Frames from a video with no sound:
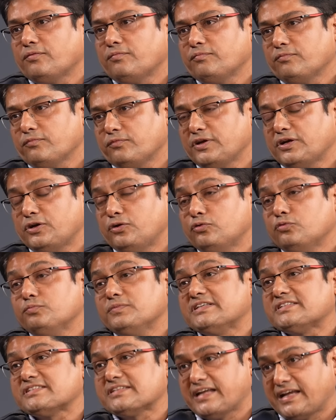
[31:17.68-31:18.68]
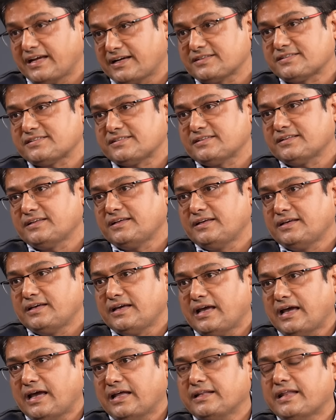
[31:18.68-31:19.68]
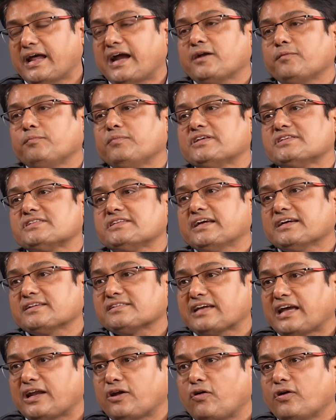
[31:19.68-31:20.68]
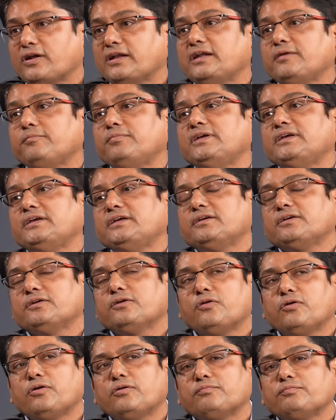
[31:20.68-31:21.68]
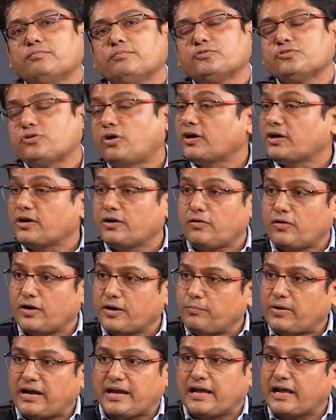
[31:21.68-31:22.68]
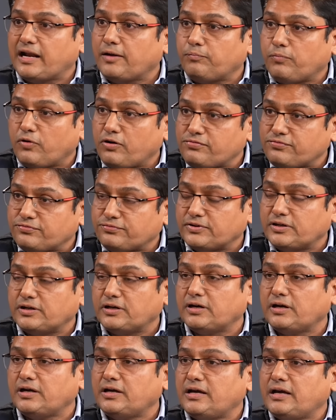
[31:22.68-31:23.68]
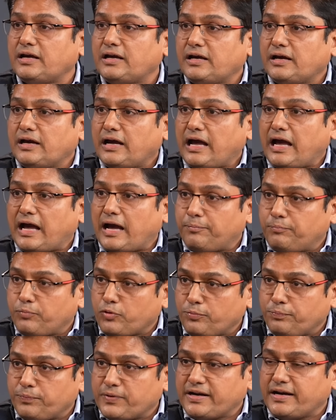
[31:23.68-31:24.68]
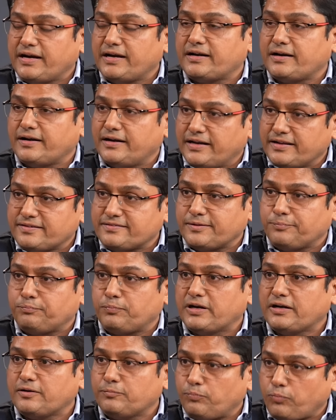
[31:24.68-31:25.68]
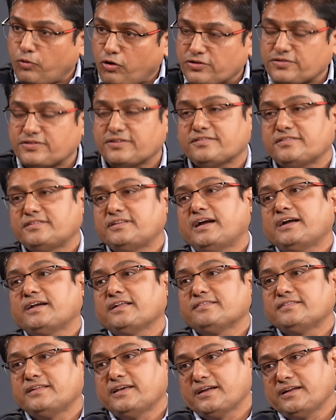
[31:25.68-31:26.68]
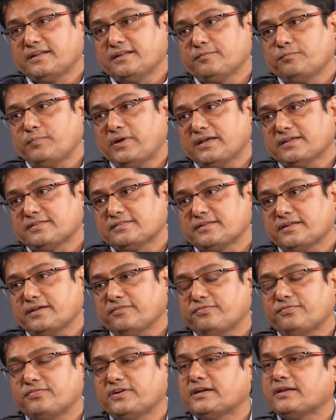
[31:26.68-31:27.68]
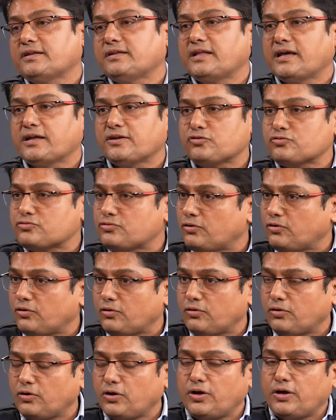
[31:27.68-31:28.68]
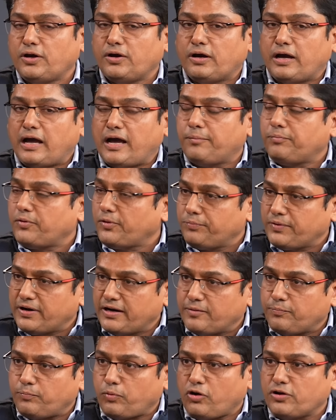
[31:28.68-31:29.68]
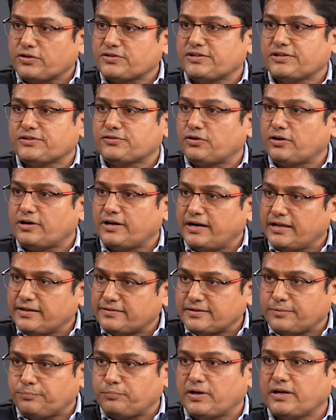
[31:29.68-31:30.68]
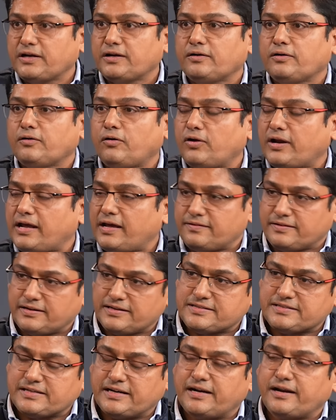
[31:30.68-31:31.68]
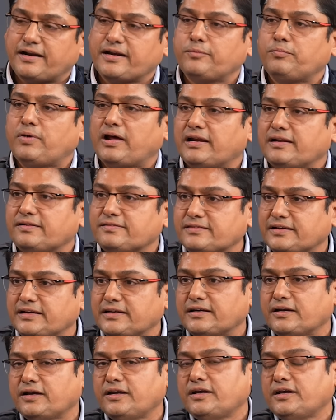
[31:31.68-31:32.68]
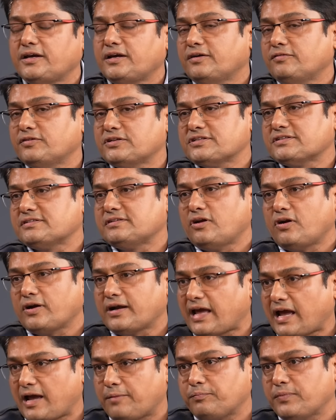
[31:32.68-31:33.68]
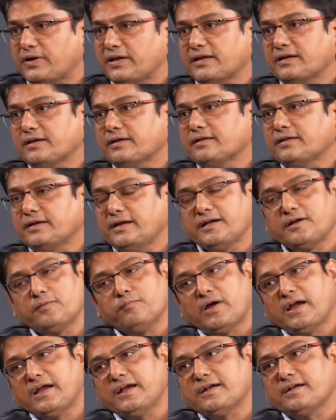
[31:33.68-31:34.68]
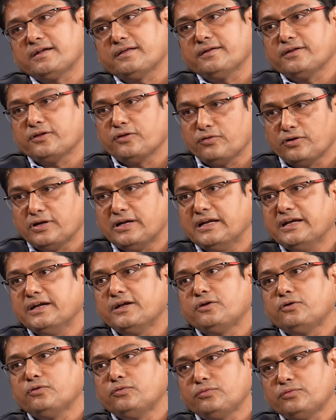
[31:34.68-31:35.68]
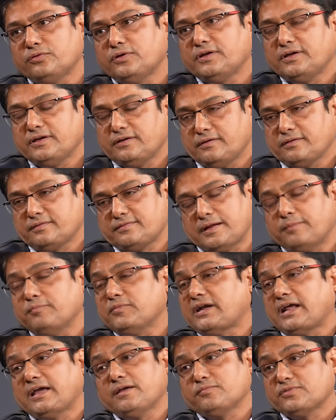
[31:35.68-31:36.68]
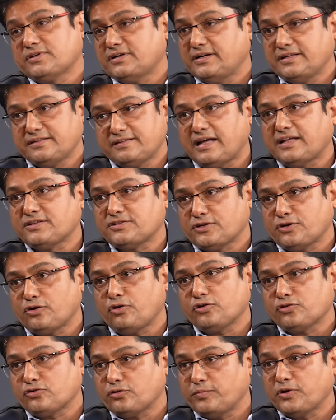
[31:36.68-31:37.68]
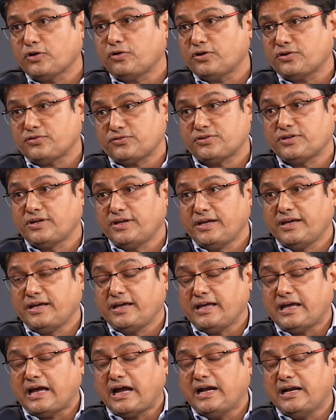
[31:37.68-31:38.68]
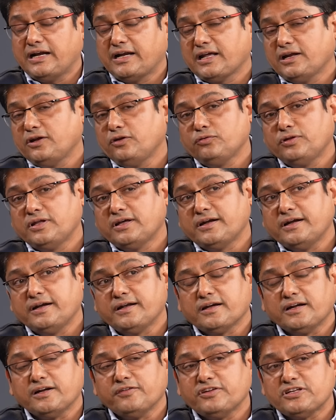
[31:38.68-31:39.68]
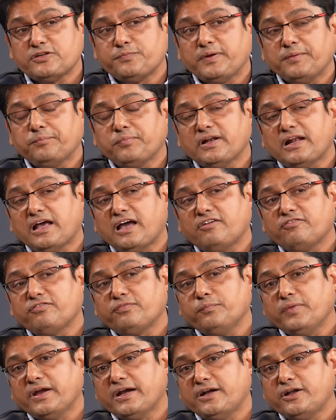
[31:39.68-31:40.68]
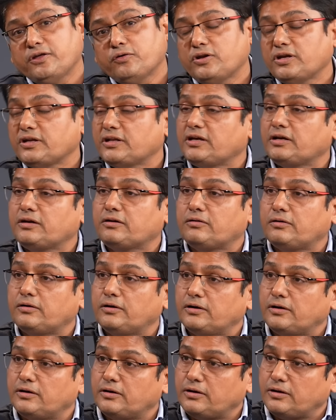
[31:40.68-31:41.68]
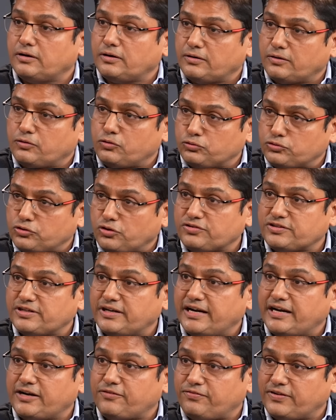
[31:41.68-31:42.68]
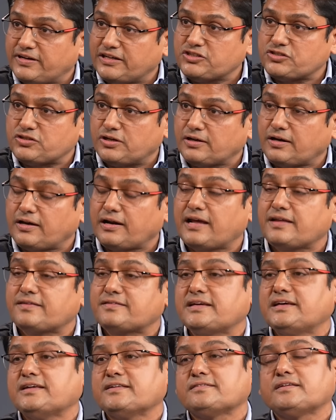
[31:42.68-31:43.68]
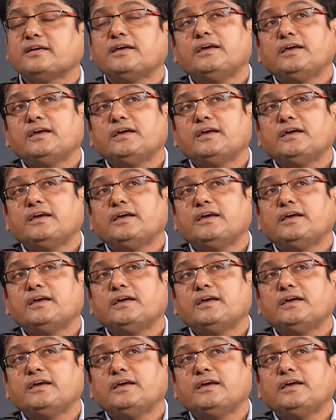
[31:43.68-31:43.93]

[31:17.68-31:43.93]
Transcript: we do mistakes. And that mistakes can only be sorted out by help of appropriate discipline process that is there in place. If there is no appropriate process or a discipline, or as I said, rebalancing, which is not happening, it might lead to sometimes a disaster also. Because I'll tell you, the return which people have made during the 2008 financial crisis,